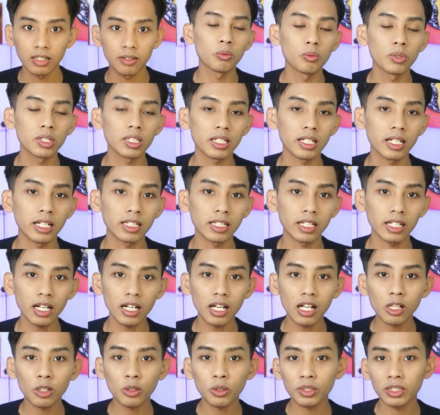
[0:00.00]
with an
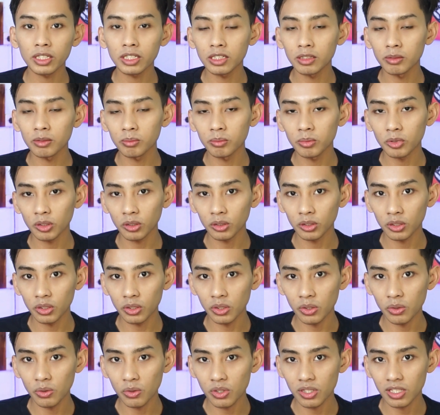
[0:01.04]
AI algorithm
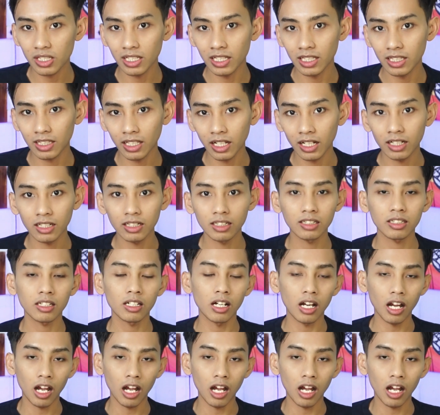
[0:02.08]
produce detailed